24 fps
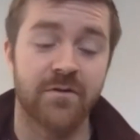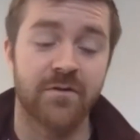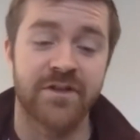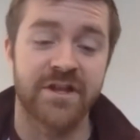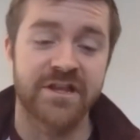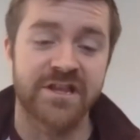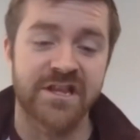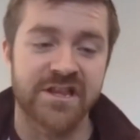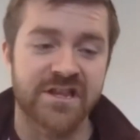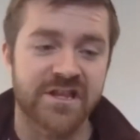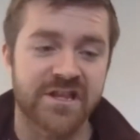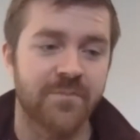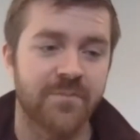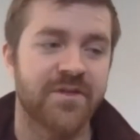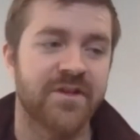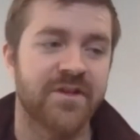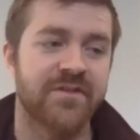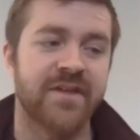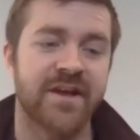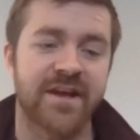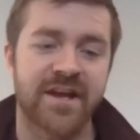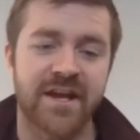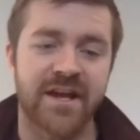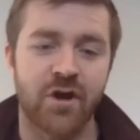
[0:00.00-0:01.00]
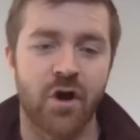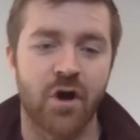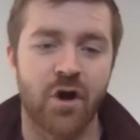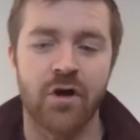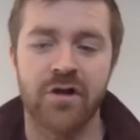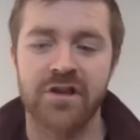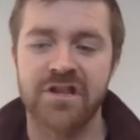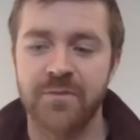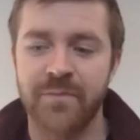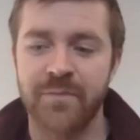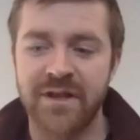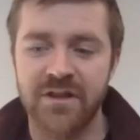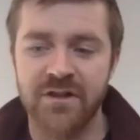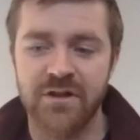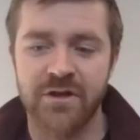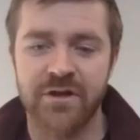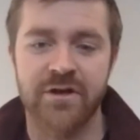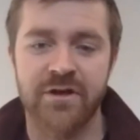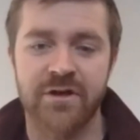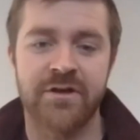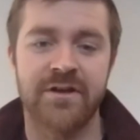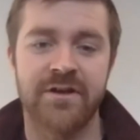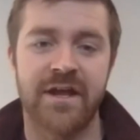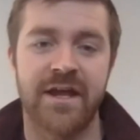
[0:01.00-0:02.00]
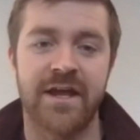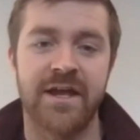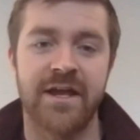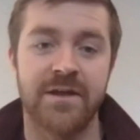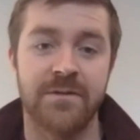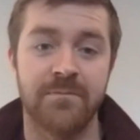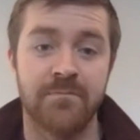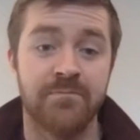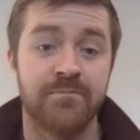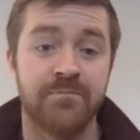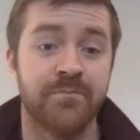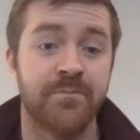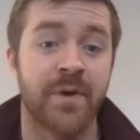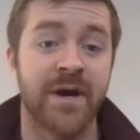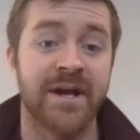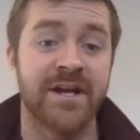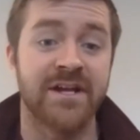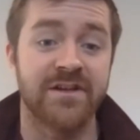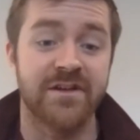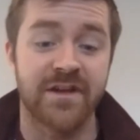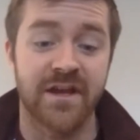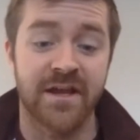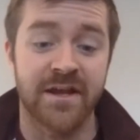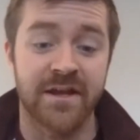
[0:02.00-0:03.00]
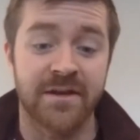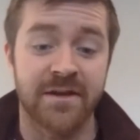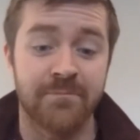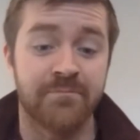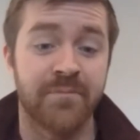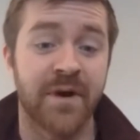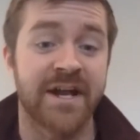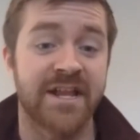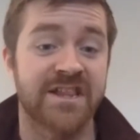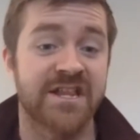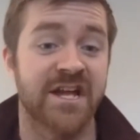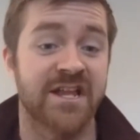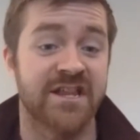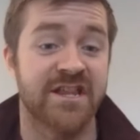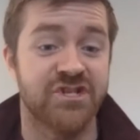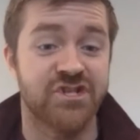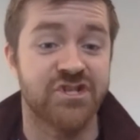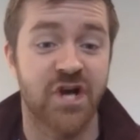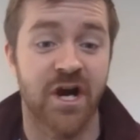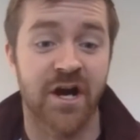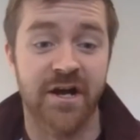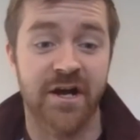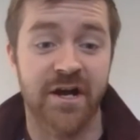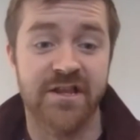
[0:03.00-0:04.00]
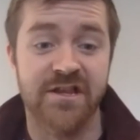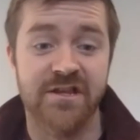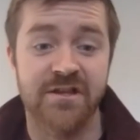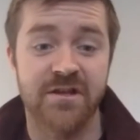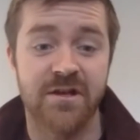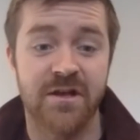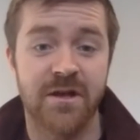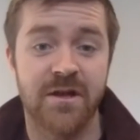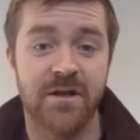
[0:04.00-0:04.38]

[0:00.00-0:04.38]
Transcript: This is something that can also be learned in bite-sized chunks.